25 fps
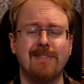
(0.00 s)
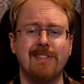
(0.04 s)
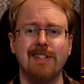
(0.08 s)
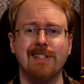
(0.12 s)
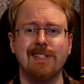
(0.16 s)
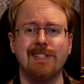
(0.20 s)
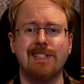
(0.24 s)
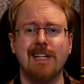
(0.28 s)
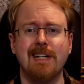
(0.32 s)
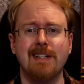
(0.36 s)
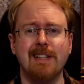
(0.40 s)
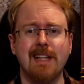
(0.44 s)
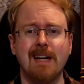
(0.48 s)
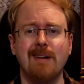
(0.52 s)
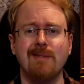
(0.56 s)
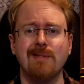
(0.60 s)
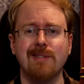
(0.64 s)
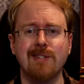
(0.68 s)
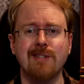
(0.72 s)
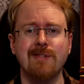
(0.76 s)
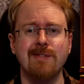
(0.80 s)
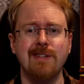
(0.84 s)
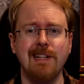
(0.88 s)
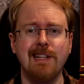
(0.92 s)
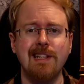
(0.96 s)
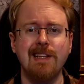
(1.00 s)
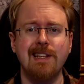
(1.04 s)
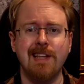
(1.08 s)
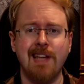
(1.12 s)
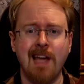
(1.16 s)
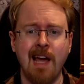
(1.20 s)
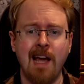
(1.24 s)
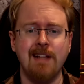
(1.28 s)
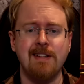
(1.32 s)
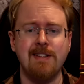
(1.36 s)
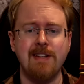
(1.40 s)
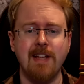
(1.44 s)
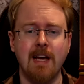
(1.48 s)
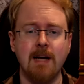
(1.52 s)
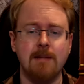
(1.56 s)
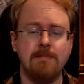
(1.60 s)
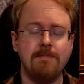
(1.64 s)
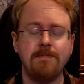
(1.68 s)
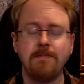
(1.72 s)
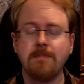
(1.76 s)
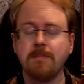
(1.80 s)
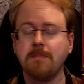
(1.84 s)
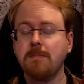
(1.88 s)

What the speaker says: turns out that wasn't really the case here.